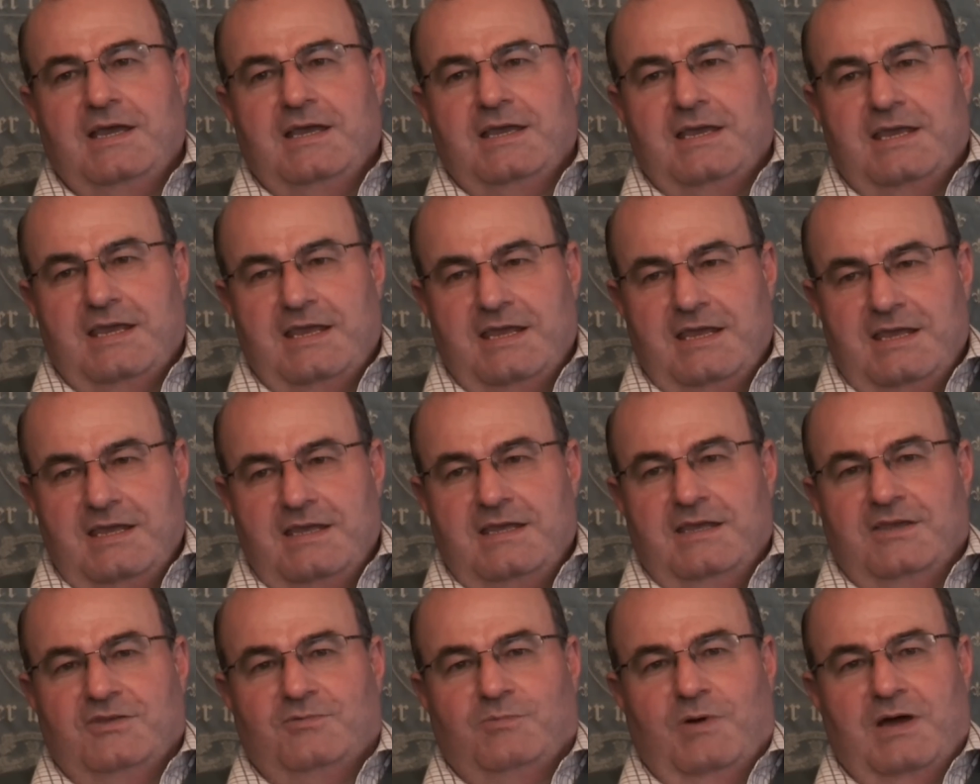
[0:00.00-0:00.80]

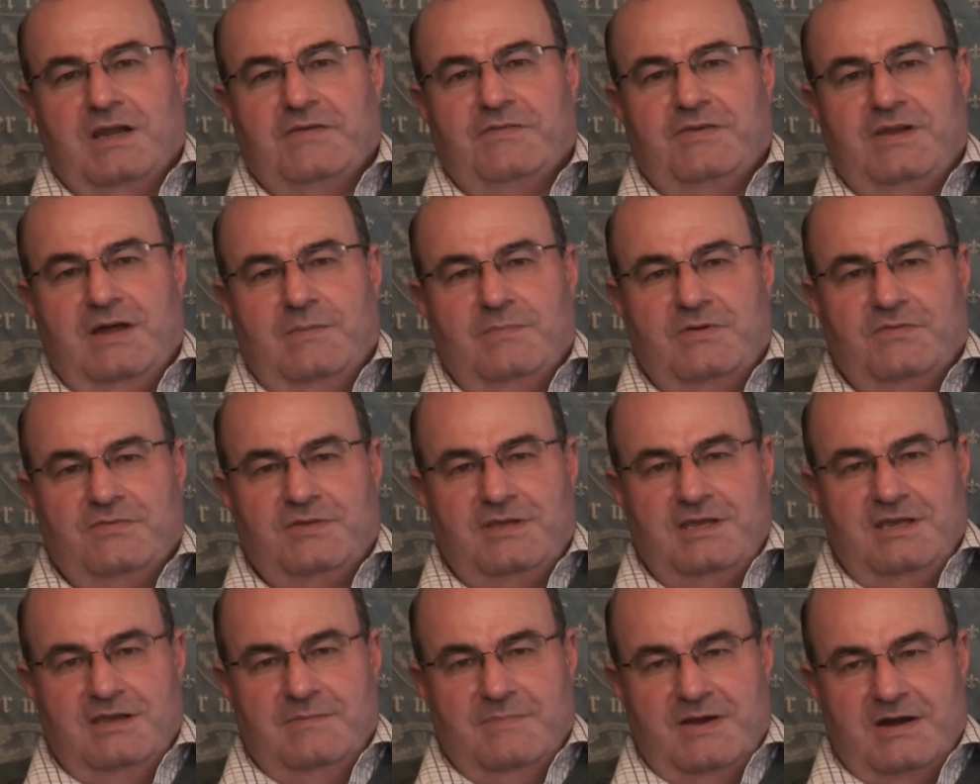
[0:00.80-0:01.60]
He is one of a number of
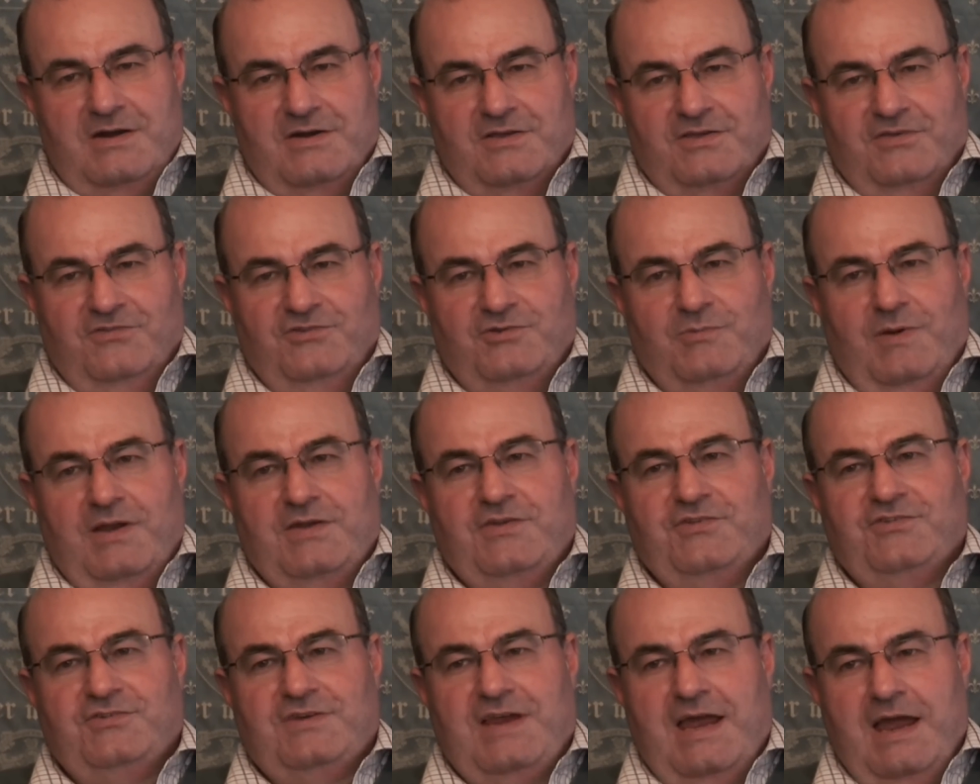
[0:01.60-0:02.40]
key Americans who
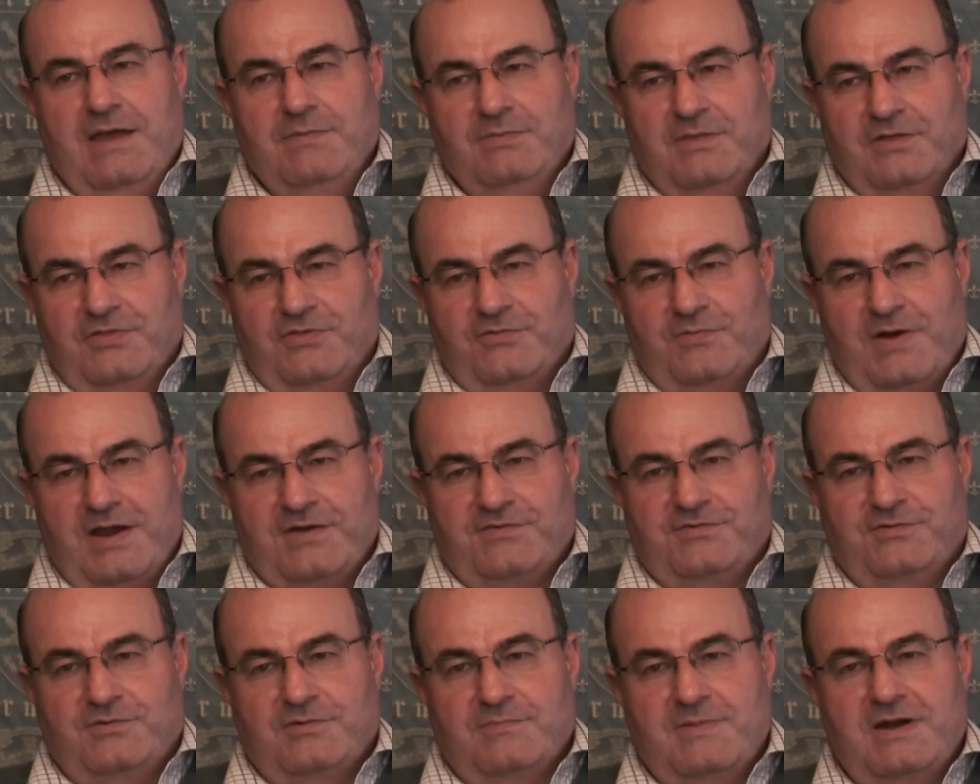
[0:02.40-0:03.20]
understand the
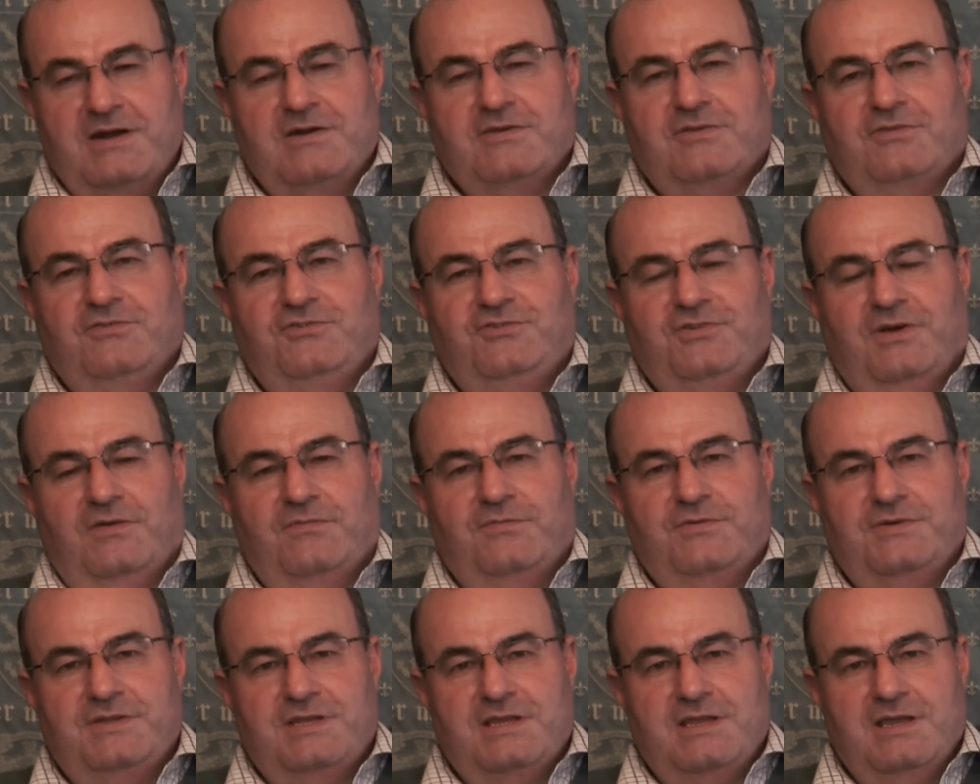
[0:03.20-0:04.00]
threat to American
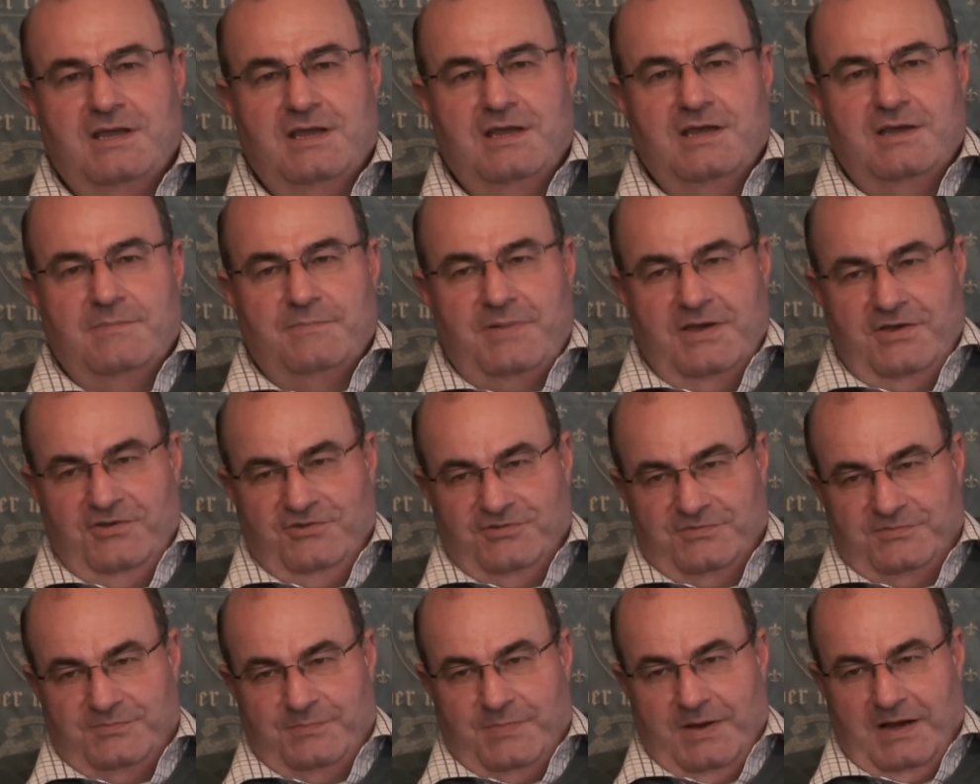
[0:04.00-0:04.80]
sovereignty
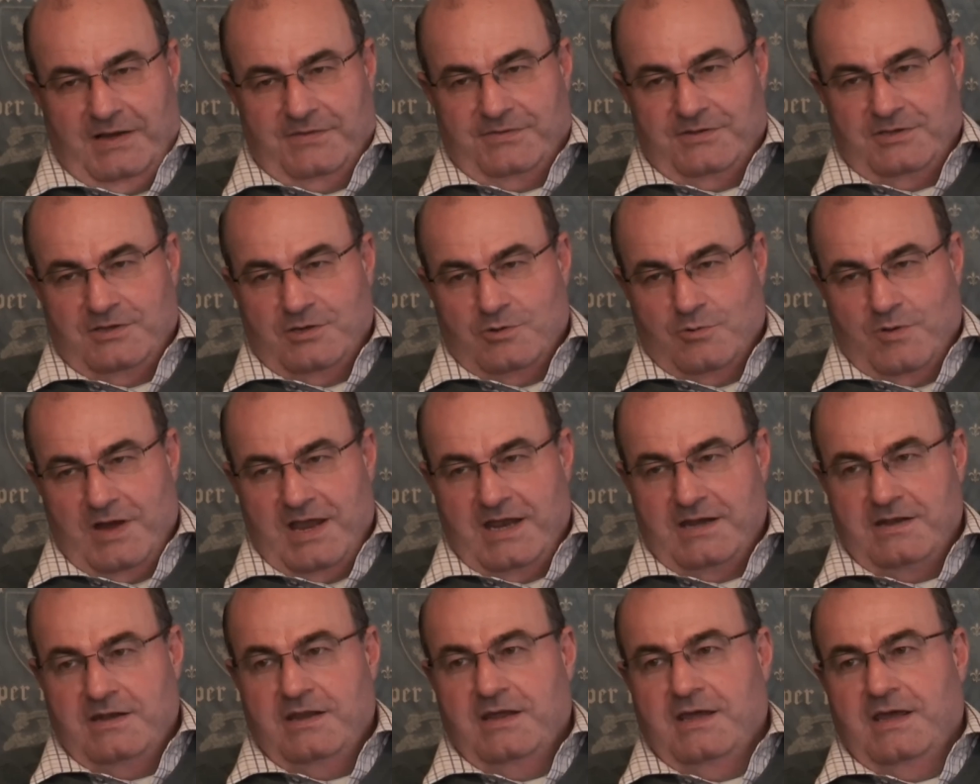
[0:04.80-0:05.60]
posed by the
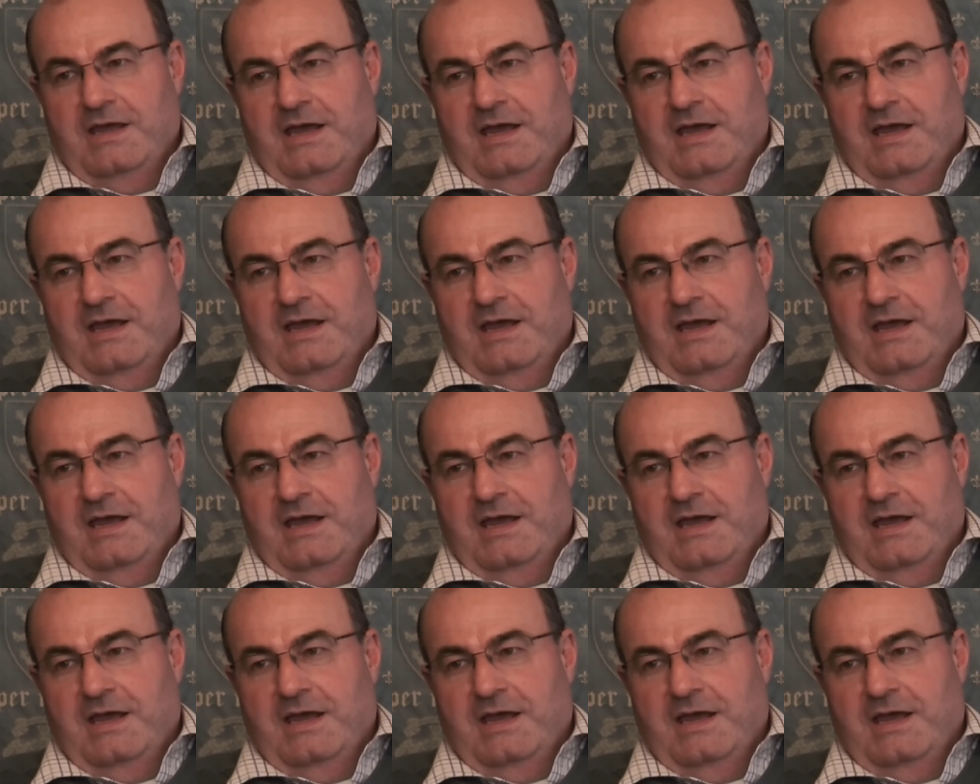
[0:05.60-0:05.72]
UN.